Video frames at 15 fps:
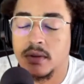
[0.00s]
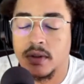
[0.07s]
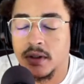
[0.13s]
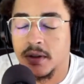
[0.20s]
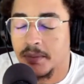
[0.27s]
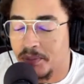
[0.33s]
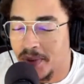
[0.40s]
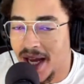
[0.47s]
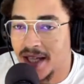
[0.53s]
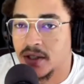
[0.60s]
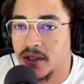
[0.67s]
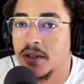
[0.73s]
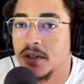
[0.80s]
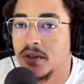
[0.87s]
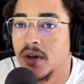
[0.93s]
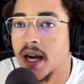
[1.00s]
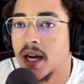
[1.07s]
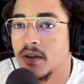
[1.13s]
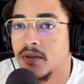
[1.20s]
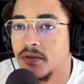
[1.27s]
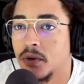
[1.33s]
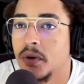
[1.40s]
do your best to try
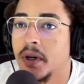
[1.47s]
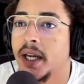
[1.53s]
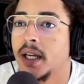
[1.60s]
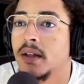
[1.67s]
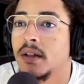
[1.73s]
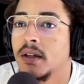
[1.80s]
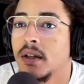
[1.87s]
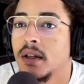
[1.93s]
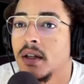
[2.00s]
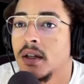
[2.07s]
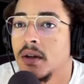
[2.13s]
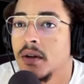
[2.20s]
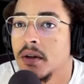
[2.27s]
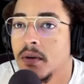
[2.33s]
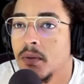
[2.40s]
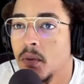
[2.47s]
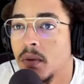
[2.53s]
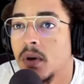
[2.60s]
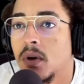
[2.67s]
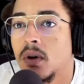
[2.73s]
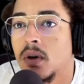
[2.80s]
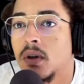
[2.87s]
and avoid
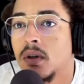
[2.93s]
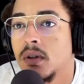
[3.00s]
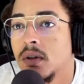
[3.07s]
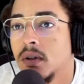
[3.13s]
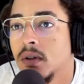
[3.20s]
war.